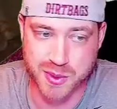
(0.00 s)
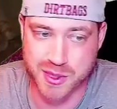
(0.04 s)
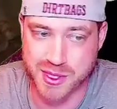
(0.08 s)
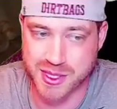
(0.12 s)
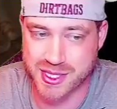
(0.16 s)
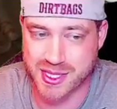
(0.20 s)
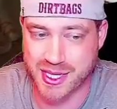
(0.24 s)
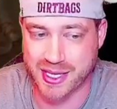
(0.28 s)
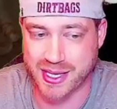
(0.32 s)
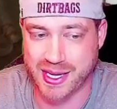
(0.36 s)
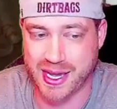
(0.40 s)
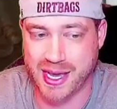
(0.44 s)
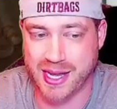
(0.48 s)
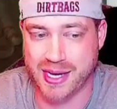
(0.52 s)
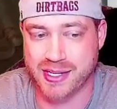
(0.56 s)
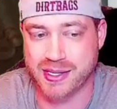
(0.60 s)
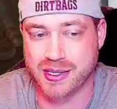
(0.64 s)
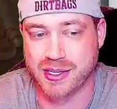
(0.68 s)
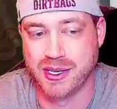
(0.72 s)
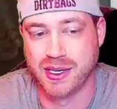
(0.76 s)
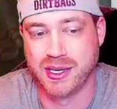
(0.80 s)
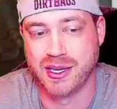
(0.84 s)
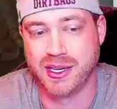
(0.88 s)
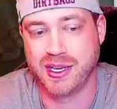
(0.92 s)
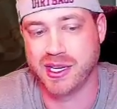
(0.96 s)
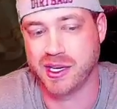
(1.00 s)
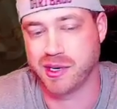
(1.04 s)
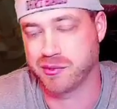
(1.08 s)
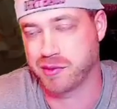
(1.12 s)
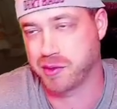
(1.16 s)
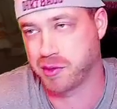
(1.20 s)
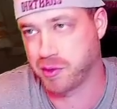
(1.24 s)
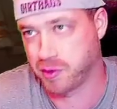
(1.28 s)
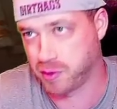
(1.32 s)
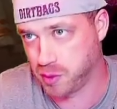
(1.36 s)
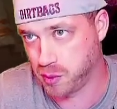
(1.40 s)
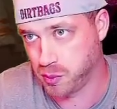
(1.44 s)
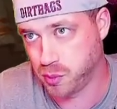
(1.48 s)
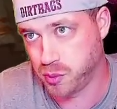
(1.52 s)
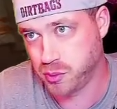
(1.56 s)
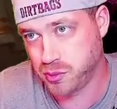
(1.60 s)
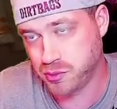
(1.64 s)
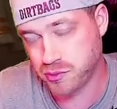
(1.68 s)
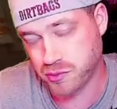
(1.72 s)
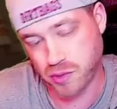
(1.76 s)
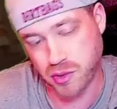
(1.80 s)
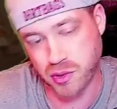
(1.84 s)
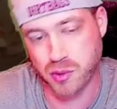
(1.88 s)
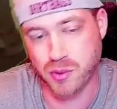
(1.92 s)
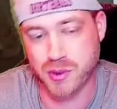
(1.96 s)
psycannon, he can reroll the wound
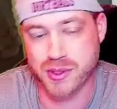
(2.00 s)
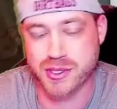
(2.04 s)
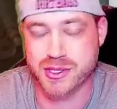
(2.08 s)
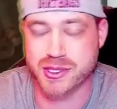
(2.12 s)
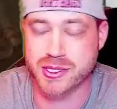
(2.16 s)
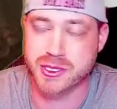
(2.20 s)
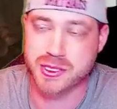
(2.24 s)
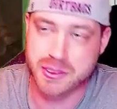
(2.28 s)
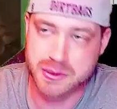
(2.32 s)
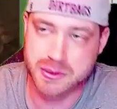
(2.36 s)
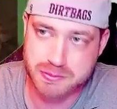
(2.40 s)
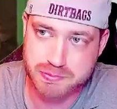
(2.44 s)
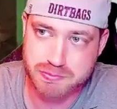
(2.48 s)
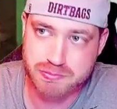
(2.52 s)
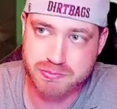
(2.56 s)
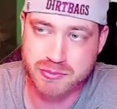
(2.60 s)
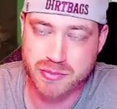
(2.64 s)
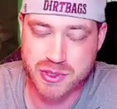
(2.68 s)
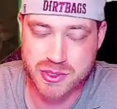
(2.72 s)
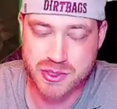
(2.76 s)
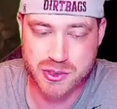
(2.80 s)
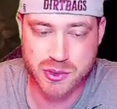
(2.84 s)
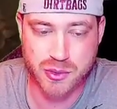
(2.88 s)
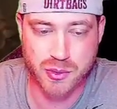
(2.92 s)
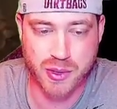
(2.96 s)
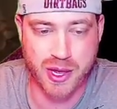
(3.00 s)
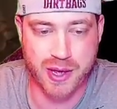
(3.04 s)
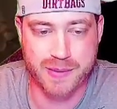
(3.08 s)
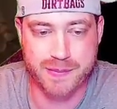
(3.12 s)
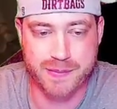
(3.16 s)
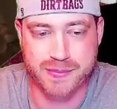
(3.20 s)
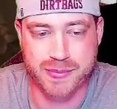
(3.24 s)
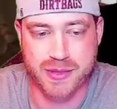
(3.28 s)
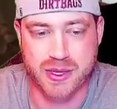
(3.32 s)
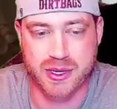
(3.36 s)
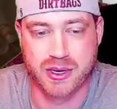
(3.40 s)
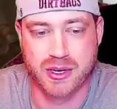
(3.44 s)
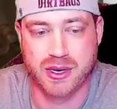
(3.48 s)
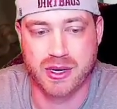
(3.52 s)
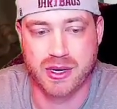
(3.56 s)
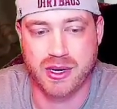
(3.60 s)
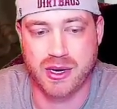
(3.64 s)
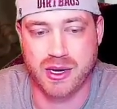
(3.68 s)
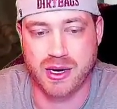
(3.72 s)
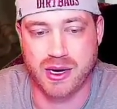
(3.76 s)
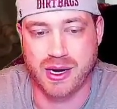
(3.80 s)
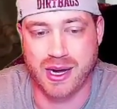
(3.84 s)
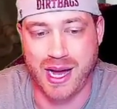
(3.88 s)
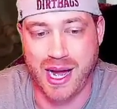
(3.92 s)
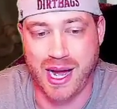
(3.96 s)
roll, which is which is okay.
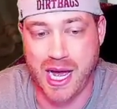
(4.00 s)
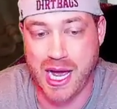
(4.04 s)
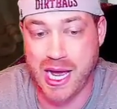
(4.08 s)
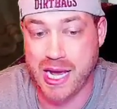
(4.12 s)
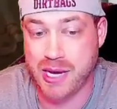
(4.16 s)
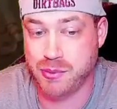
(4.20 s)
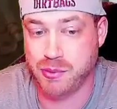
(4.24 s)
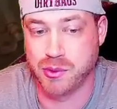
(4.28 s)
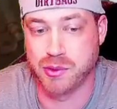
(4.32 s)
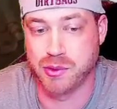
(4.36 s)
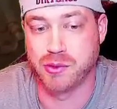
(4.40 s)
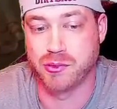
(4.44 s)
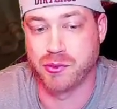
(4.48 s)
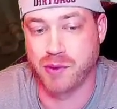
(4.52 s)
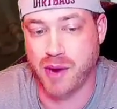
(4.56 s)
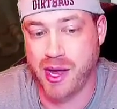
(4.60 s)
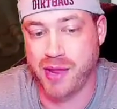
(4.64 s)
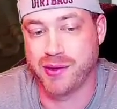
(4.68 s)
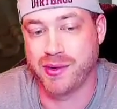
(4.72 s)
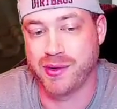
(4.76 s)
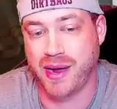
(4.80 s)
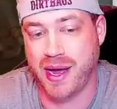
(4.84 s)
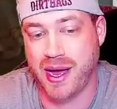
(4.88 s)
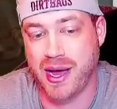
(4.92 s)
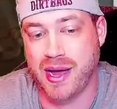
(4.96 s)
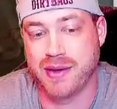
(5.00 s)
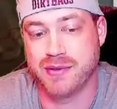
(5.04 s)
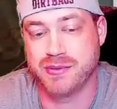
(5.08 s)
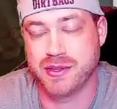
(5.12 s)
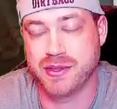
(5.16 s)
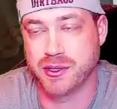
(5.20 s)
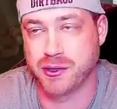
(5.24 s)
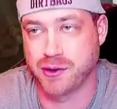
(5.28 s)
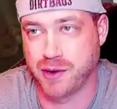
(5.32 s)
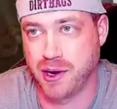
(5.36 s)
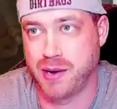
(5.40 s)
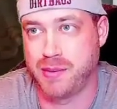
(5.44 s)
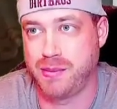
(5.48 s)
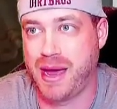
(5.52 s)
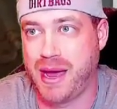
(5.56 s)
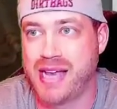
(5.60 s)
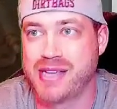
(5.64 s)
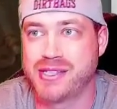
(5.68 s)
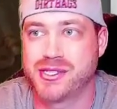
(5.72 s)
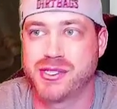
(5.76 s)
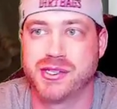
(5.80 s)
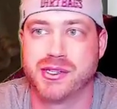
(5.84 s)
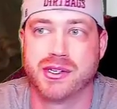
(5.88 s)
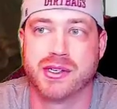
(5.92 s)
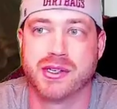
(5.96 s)
Uh, I would rather have the
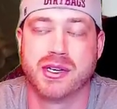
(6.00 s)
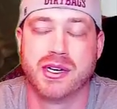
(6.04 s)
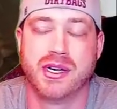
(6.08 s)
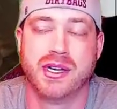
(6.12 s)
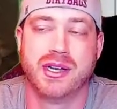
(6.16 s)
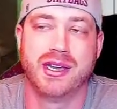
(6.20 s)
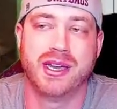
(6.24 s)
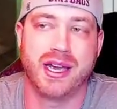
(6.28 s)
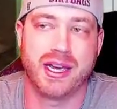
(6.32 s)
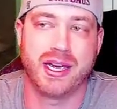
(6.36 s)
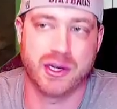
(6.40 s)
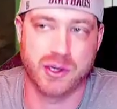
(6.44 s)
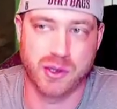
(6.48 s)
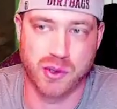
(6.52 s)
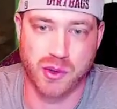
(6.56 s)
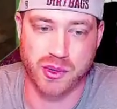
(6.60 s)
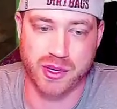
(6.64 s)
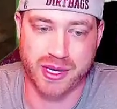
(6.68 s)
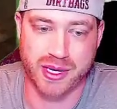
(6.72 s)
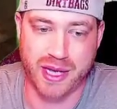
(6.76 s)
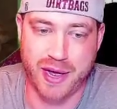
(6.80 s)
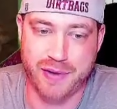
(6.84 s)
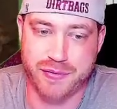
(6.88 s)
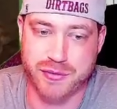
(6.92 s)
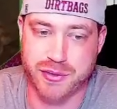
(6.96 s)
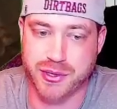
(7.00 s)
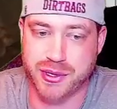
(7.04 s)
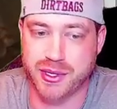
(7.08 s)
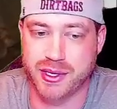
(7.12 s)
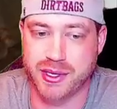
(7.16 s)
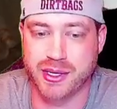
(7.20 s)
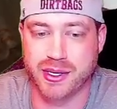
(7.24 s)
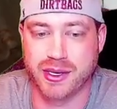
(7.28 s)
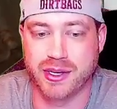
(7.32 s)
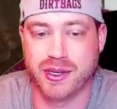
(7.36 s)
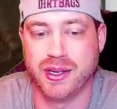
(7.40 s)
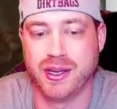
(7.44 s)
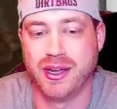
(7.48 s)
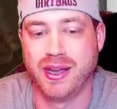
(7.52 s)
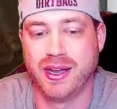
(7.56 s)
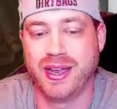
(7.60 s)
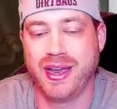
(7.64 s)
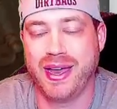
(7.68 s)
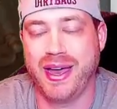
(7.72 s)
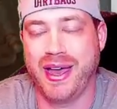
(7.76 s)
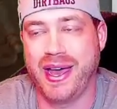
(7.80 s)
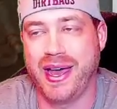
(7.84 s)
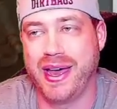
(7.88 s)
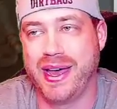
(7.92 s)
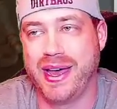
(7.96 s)
Grandmaster ignoring everything
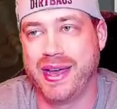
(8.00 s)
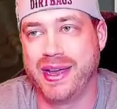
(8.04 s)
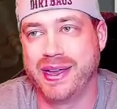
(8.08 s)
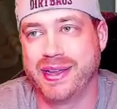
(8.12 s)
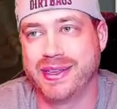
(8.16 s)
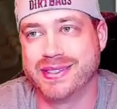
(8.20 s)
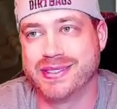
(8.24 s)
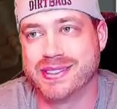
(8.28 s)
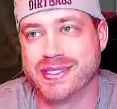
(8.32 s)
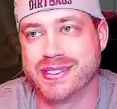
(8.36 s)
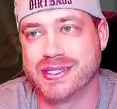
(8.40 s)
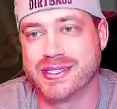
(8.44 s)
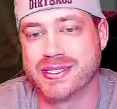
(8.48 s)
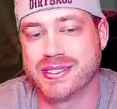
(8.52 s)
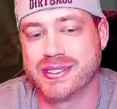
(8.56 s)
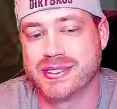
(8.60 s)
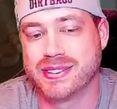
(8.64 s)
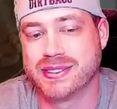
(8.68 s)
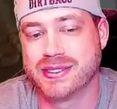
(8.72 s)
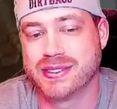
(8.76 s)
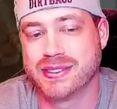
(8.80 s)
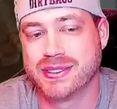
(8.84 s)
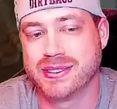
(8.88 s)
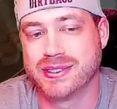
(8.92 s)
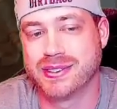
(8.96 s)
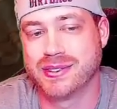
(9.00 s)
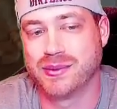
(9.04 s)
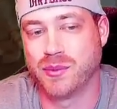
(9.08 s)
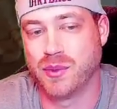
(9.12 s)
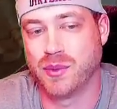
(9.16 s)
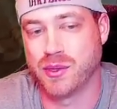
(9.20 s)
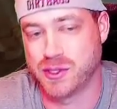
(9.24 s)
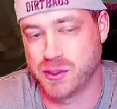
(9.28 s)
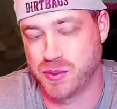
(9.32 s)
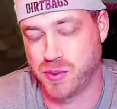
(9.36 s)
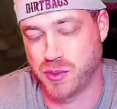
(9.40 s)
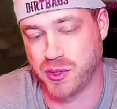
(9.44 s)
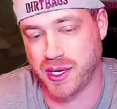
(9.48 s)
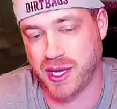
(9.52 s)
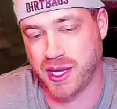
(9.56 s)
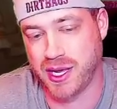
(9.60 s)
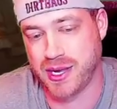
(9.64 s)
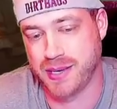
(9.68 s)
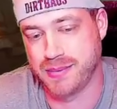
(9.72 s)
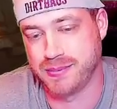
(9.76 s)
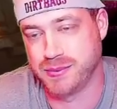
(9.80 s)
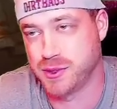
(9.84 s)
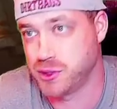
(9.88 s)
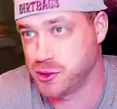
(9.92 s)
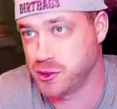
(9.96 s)
and once per
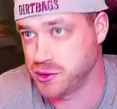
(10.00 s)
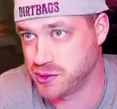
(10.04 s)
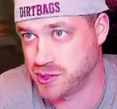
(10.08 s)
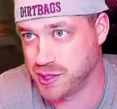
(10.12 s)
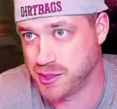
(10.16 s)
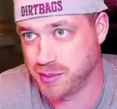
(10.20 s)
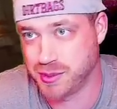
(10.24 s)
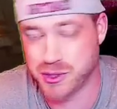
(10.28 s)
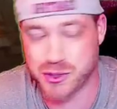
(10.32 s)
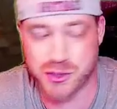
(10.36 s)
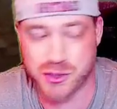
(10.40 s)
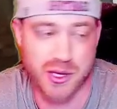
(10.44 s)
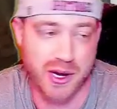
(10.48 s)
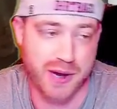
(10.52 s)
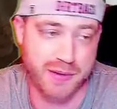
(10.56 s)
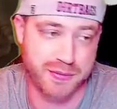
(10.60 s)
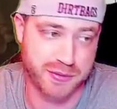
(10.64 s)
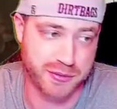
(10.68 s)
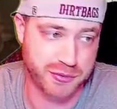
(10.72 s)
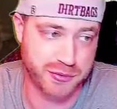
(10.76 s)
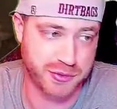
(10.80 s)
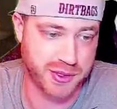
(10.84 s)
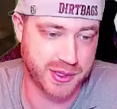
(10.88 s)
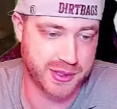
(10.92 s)
game two CP strat for free.